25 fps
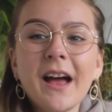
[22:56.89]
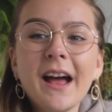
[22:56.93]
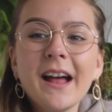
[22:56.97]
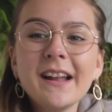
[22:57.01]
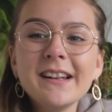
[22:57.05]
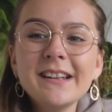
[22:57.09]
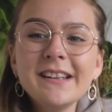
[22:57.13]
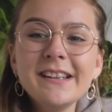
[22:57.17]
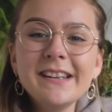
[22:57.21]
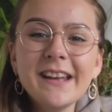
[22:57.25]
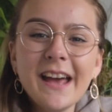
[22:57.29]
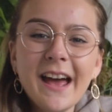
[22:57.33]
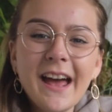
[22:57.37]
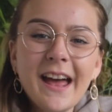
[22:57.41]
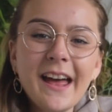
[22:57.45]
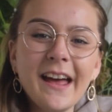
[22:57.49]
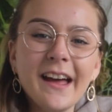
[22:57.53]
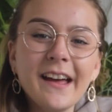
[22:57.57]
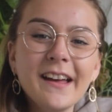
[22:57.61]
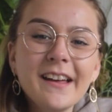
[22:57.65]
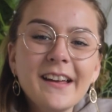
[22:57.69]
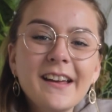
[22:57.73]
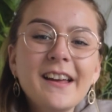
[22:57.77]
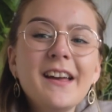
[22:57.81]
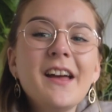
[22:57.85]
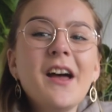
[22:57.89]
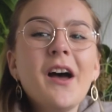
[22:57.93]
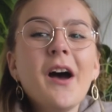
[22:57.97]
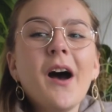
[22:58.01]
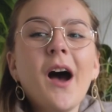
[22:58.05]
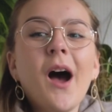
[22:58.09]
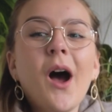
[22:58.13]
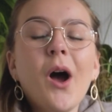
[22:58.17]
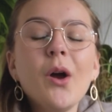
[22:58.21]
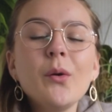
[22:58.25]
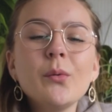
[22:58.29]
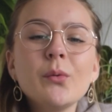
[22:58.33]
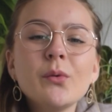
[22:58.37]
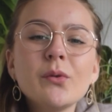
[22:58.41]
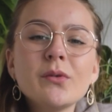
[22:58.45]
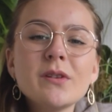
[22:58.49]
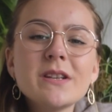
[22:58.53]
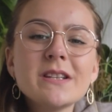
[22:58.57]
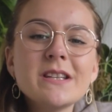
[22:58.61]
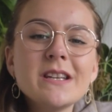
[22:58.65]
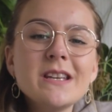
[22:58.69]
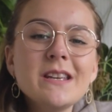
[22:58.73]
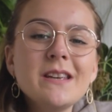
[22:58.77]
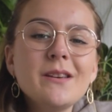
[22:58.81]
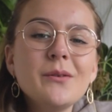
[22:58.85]
And yeah, I will
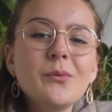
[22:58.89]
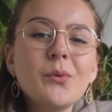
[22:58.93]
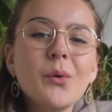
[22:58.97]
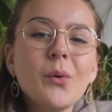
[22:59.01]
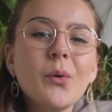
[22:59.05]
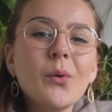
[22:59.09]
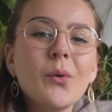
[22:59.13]
see you